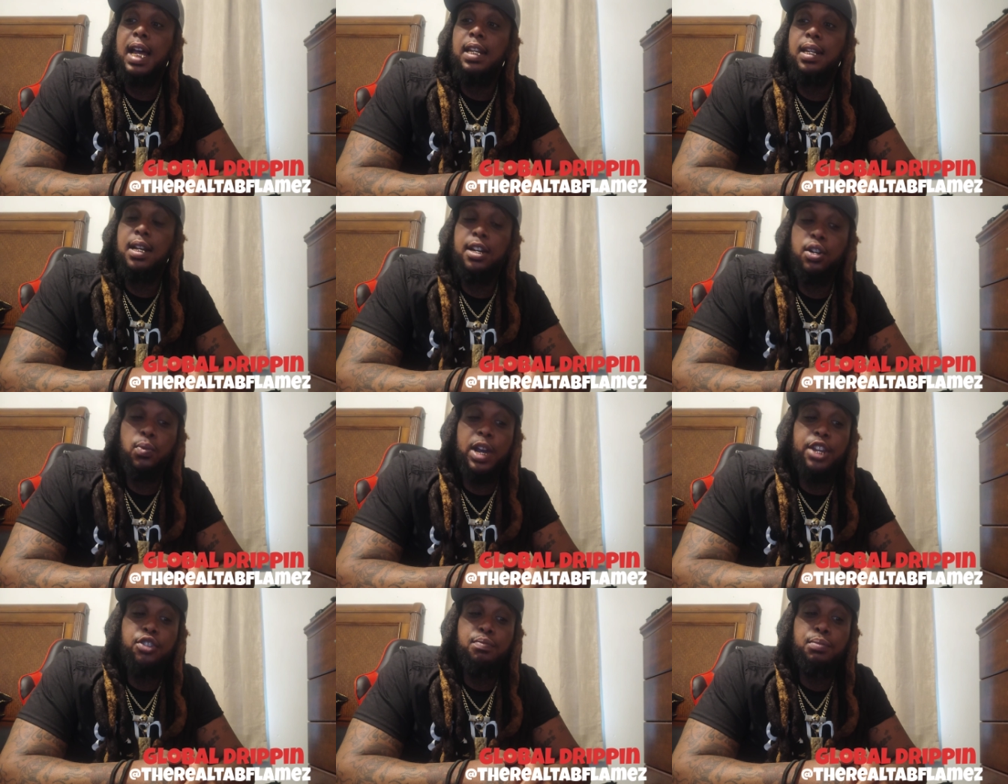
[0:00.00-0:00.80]
I love the
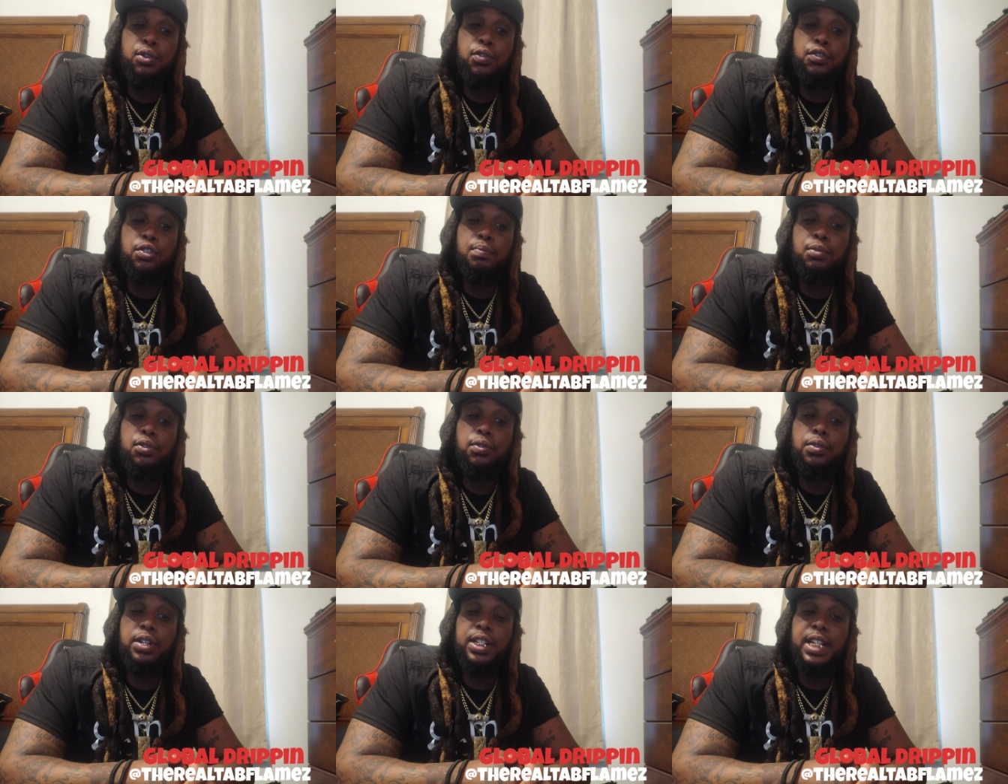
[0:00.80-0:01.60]
way you move. You
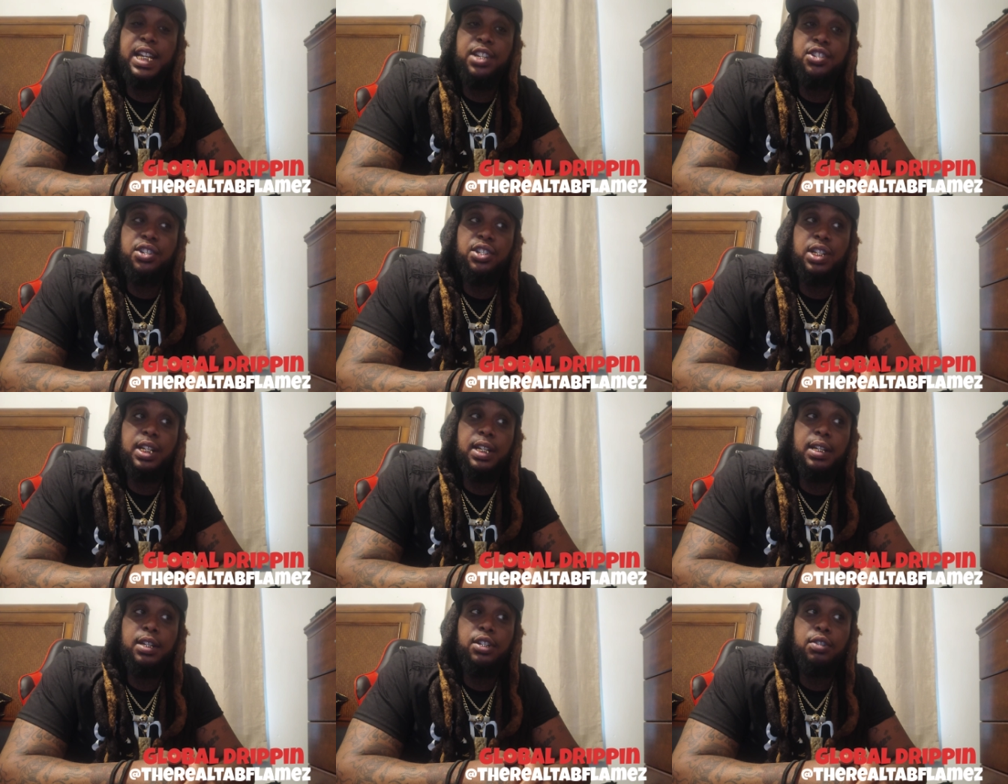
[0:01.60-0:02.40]
move
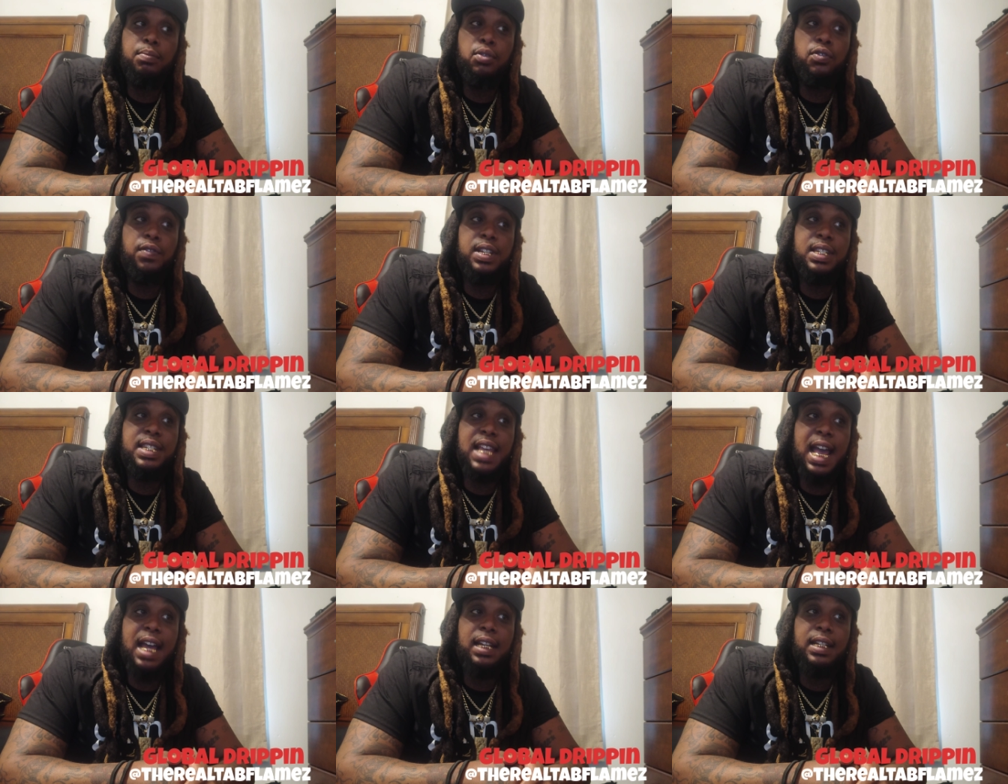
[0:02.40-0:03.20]
strategically. You move in
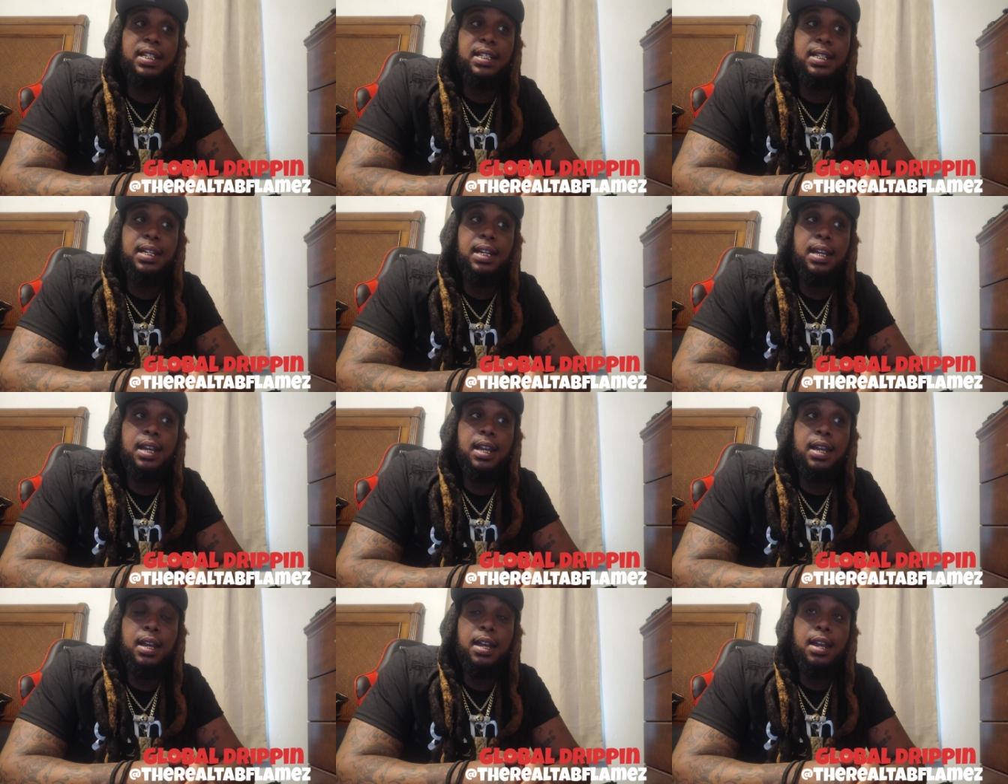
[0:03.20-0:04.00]
silence.
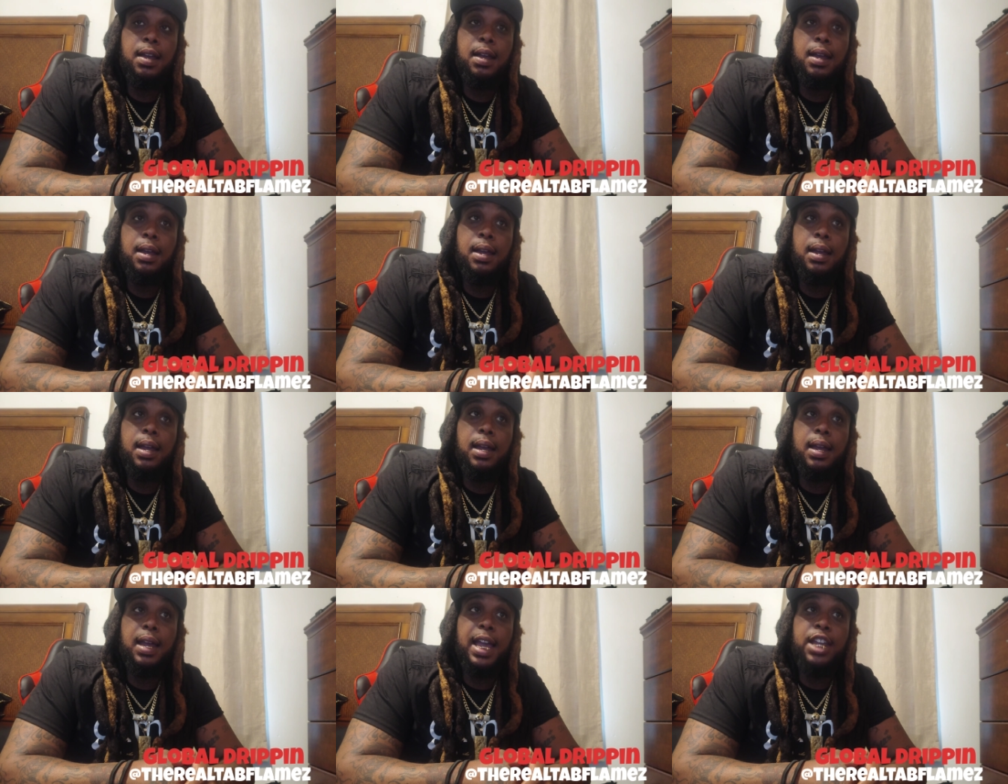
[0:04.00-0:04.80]

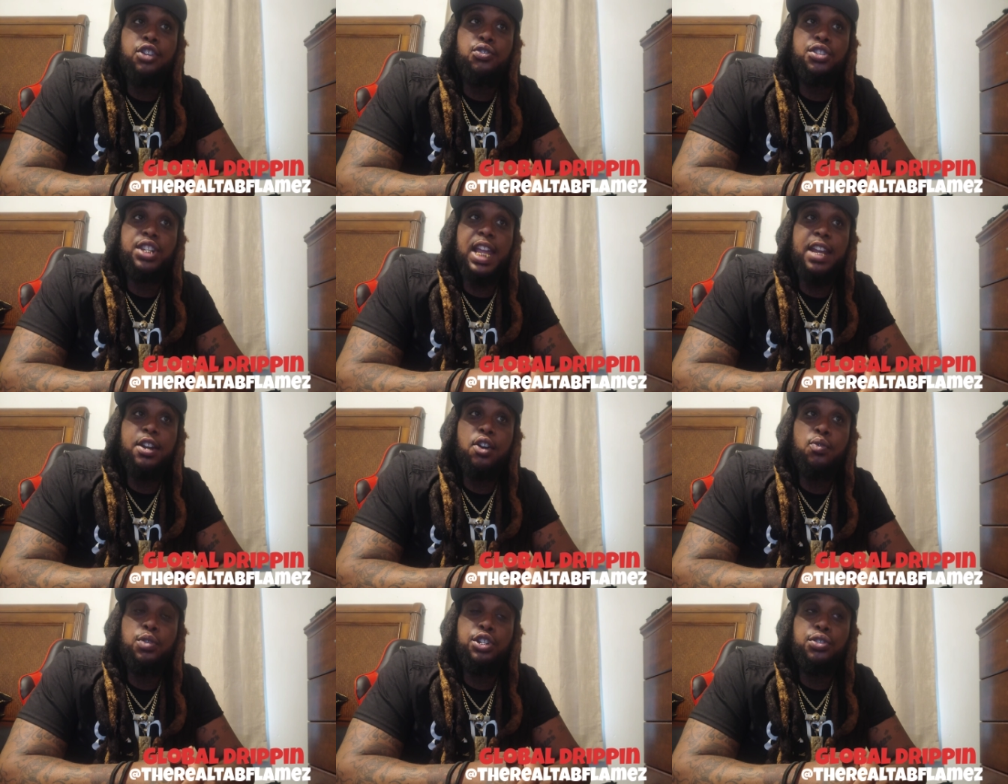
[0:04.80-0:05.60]
And you
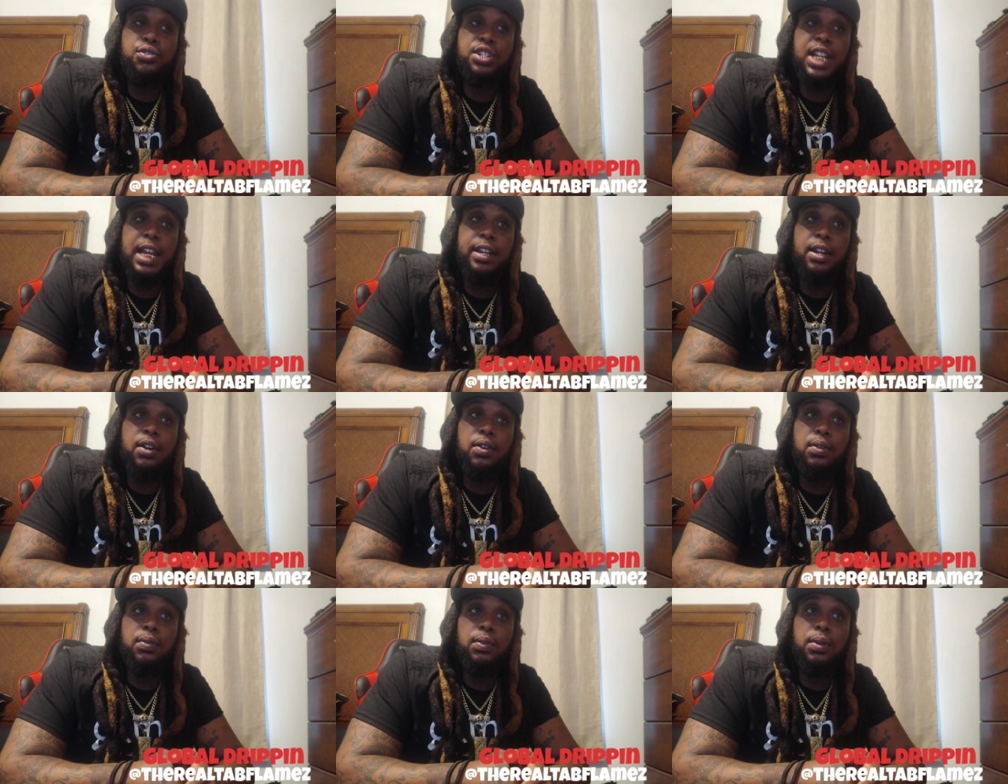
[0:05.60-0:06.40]
stand on what you stand
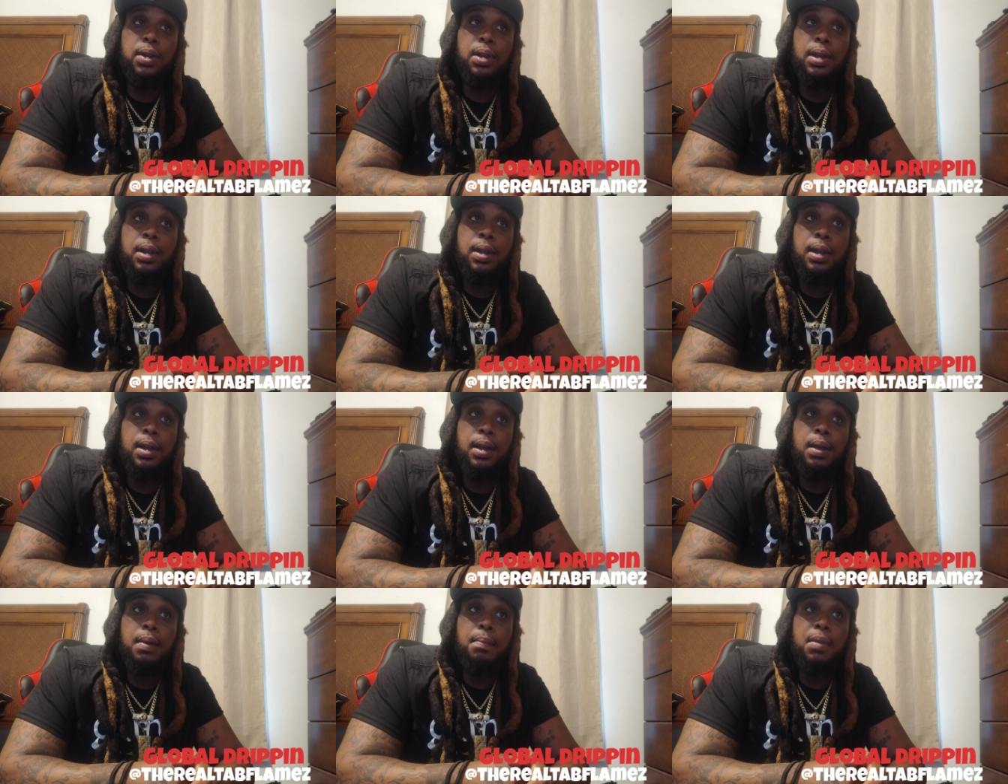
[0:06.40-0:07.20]
on.
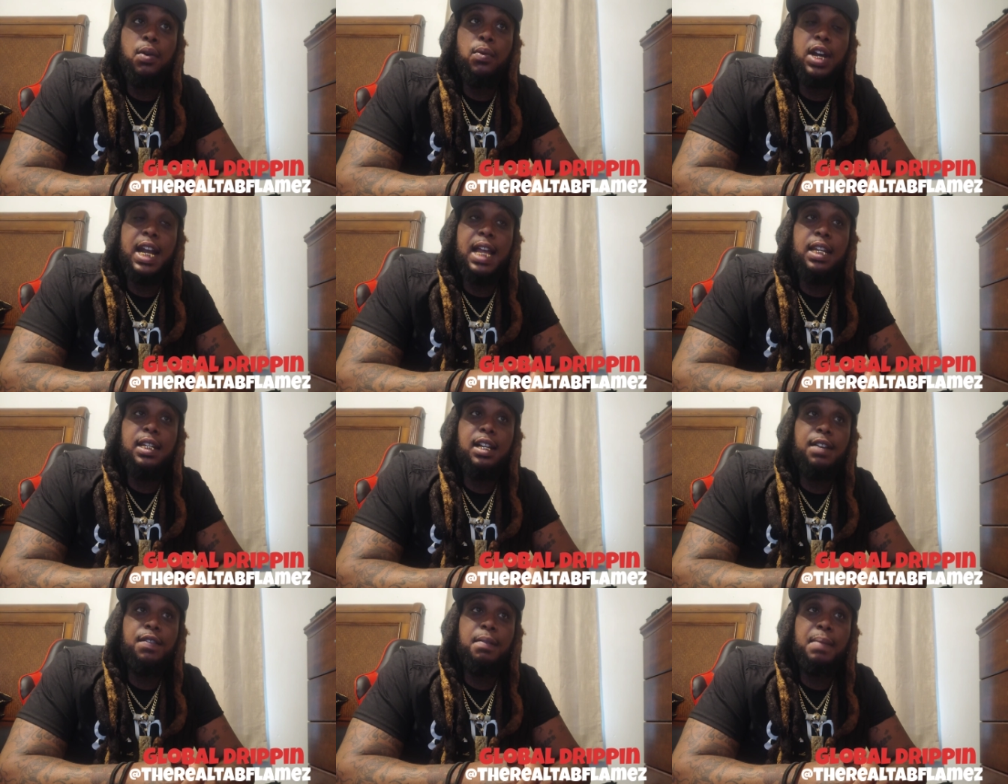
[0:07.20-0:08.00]
But what I
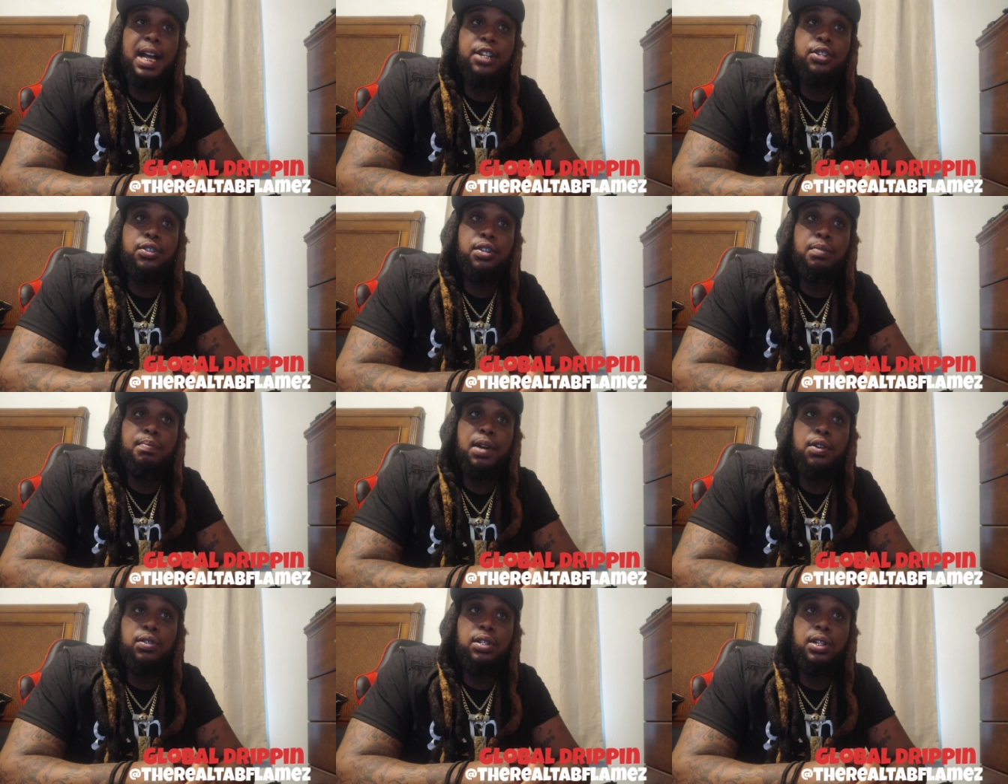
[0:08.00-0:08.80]
love about you the
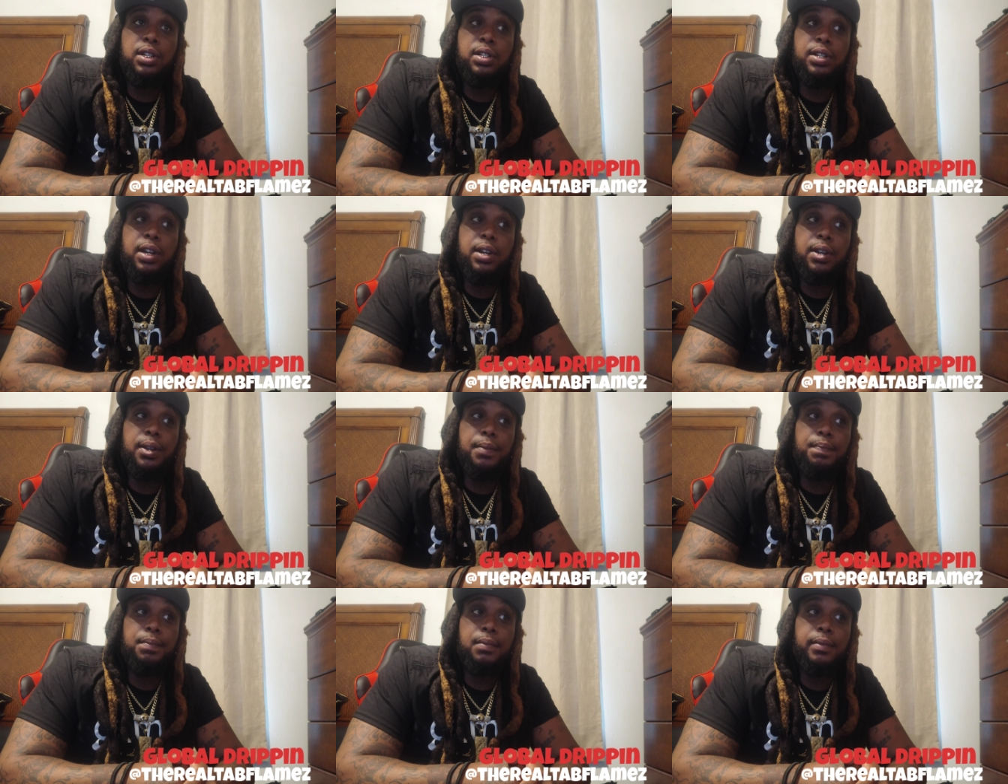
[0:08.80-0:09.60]
most, little Durk,